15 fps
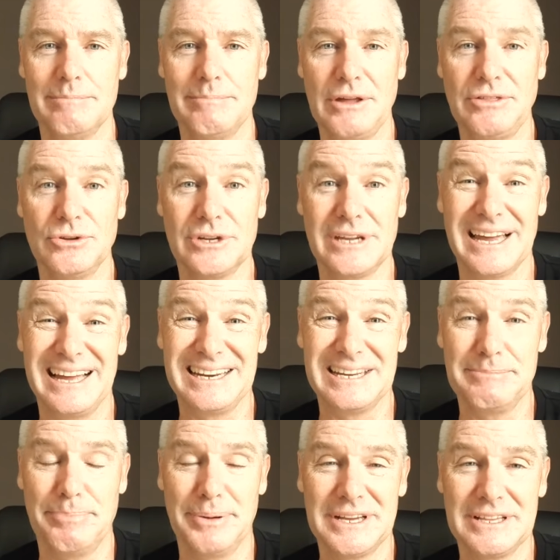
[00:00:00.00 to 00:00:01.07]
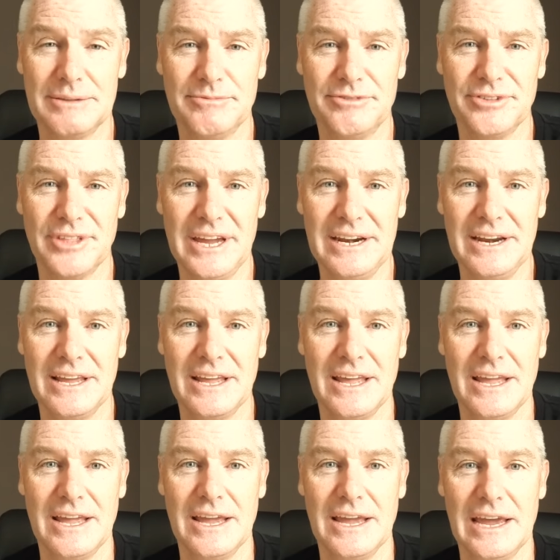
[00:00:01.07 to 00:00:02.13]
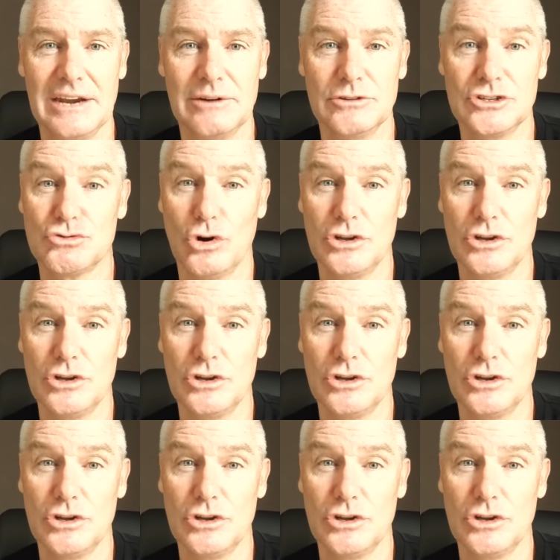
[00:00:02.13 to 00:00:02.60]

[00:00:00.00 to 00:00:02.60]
Matthew Carley pinged them for that, and it was